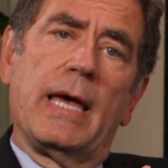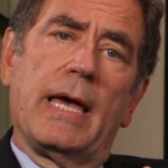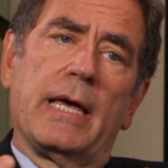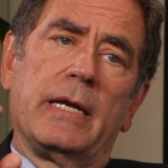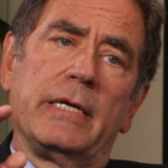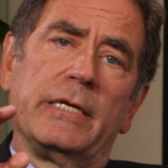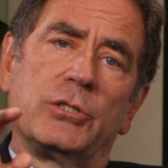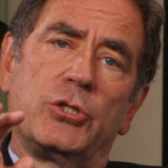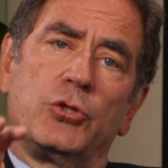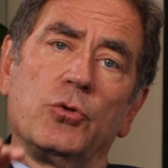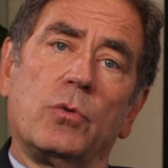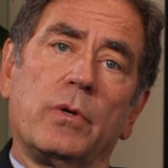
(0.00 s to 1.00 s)
and
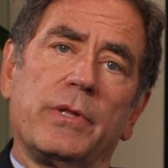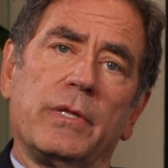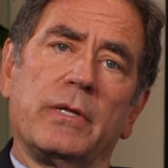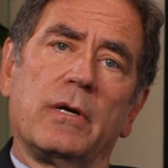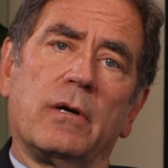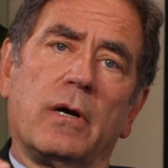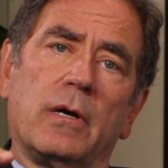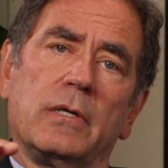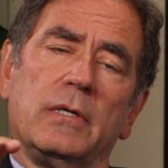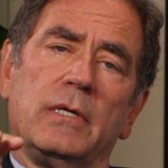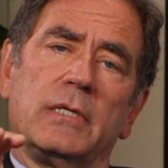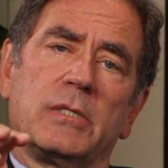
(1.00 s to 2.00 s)
ensure that there
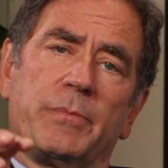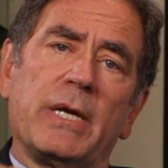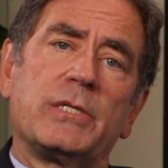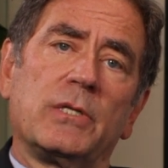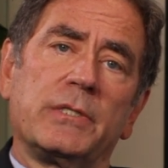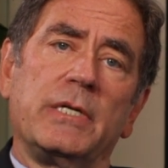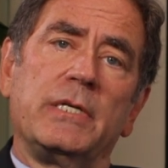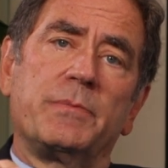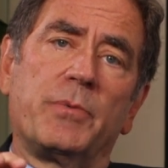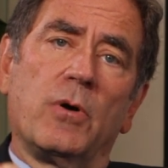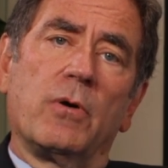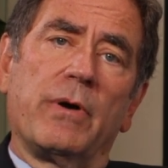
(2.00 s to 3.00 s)
are specialties,
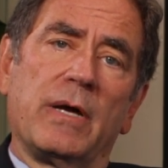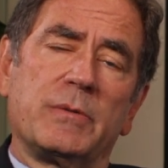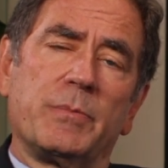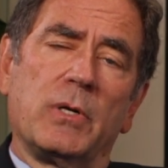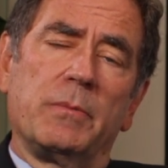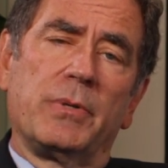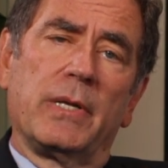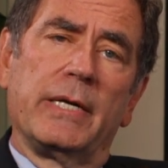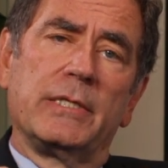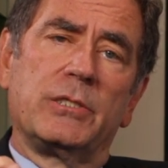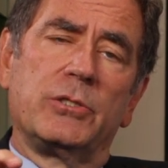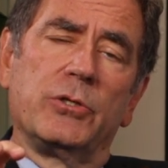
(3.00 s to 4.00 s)
programs put in
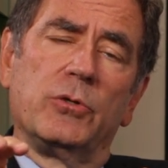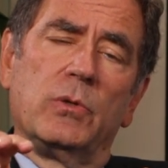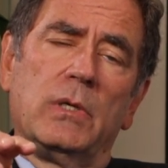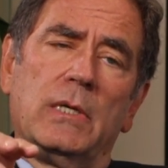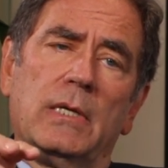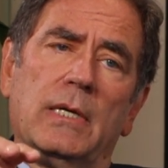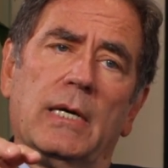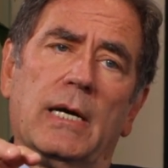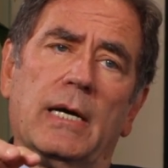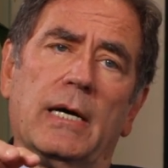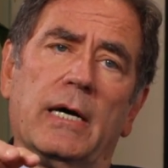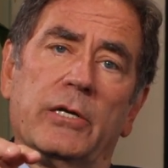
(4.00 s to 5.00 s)
place to
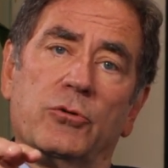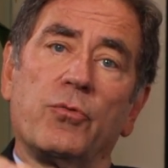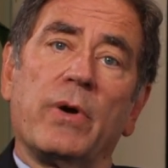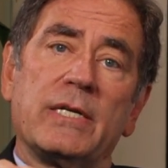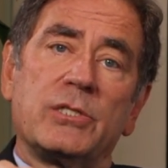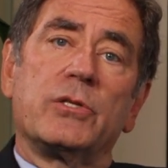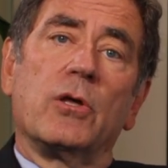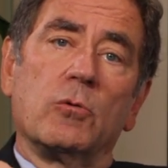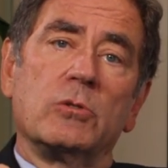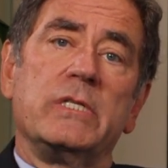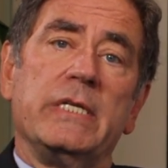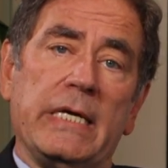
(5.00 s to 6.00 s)
address
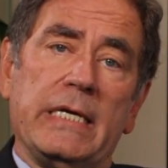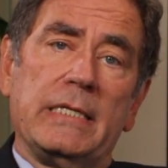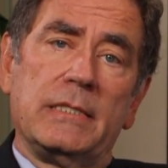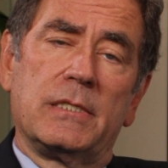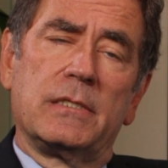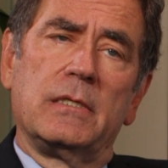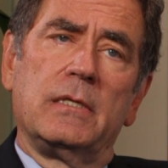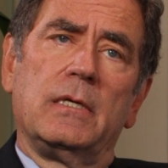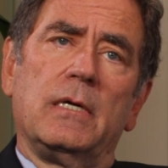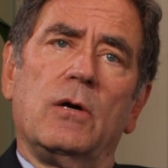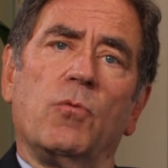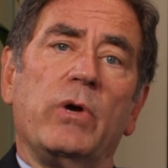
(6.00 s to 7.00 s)
those needs.
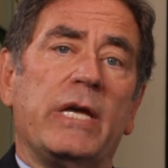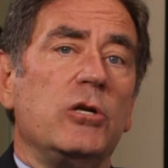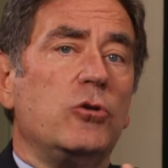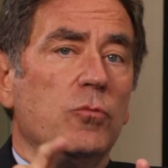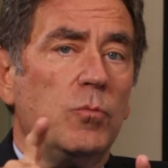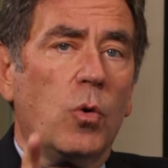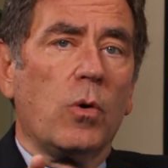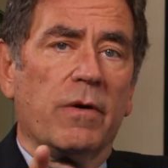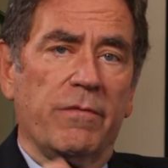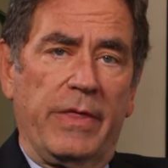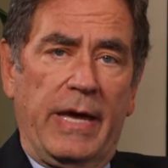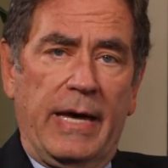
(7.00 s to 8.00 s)
We can do more
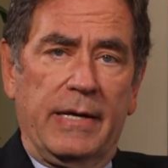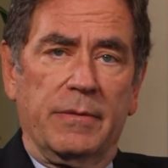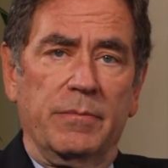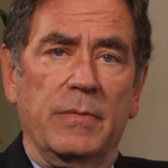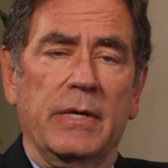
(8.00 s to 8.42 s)
of that